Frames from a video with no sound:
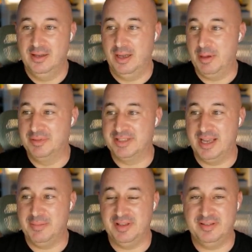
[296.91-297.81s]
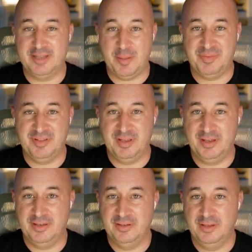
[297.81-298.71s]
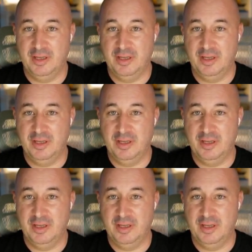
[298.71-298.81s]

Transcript: I'm able to get my steps in,